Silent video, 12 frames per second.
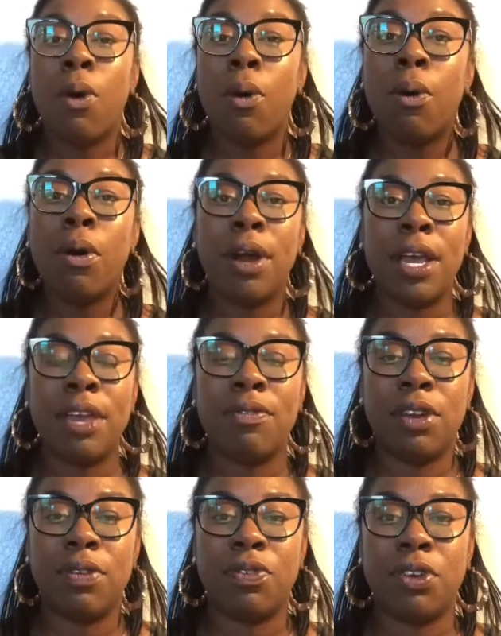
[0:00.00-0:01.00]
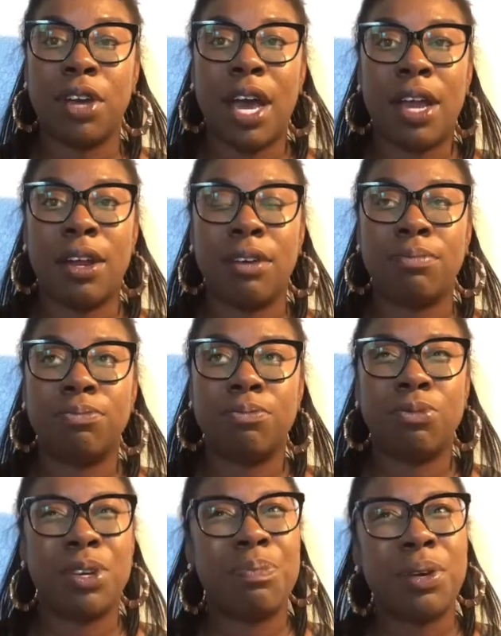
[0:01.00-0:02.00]
or even if you're kind
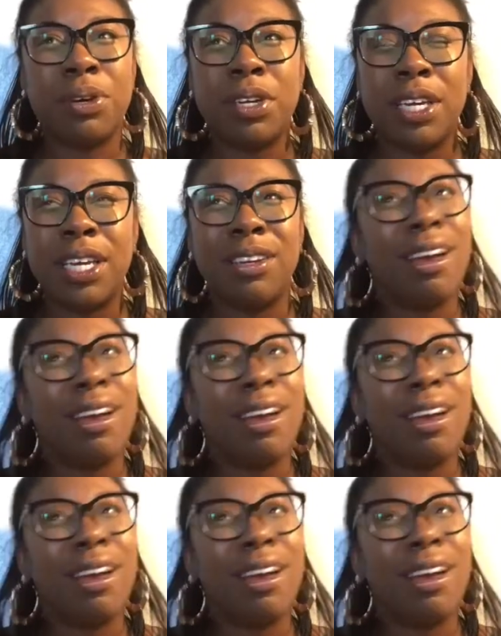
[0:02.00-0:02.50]
of rebuilding,